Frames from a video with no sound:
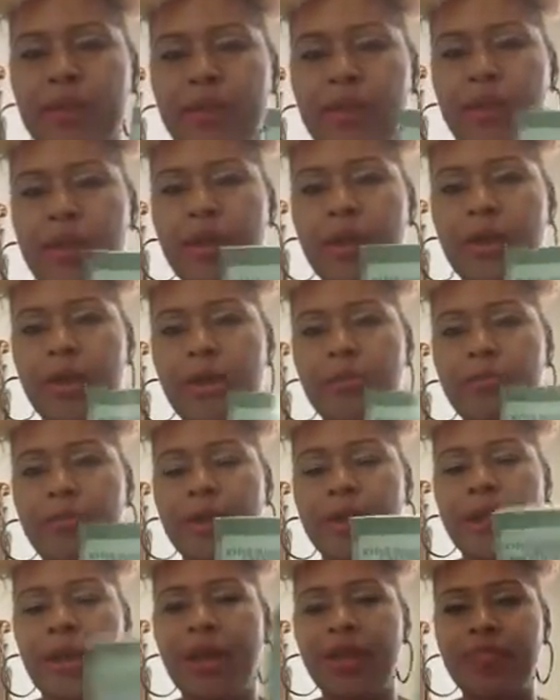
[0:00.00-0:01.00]

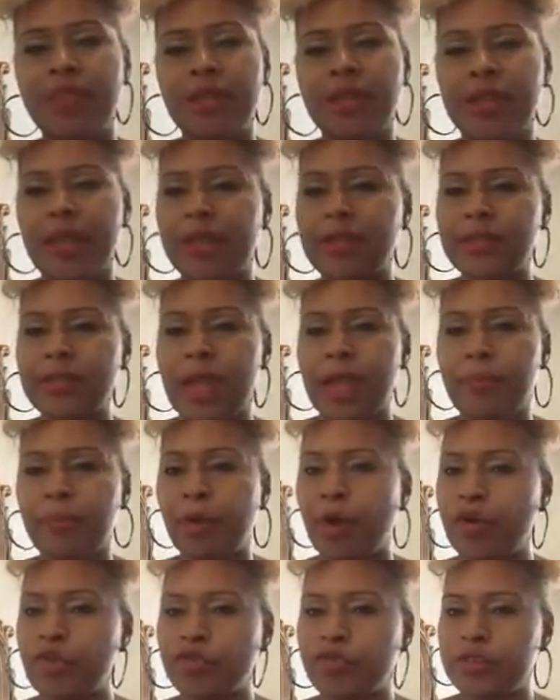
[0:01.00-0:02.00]
but nonetheless, I
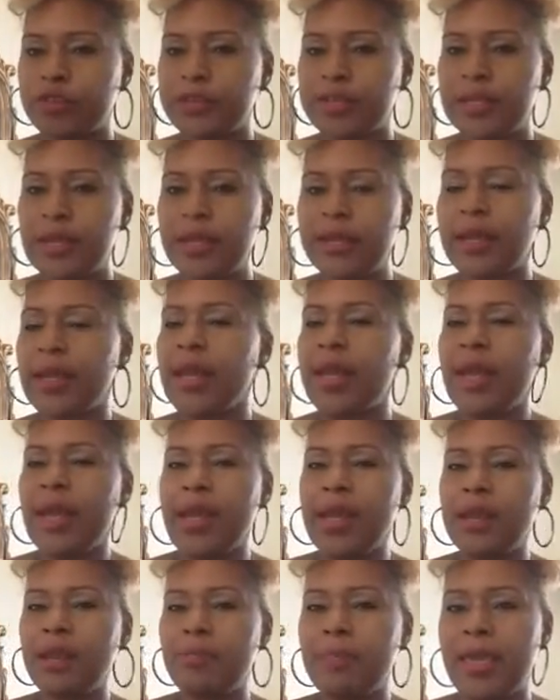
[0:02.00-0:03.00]
purchased it,
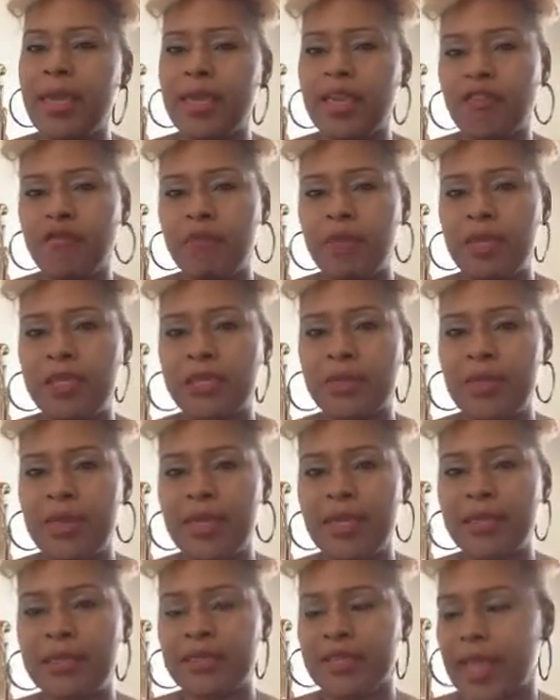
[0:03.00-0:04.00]
and it may give me some
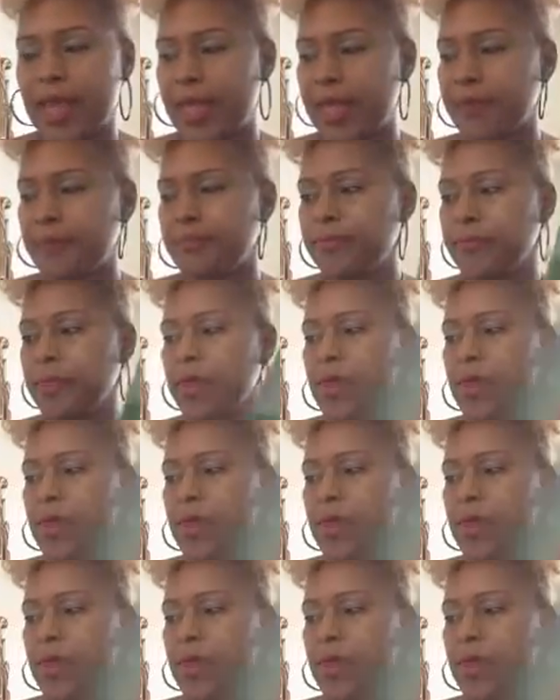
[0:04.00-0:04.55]
insight.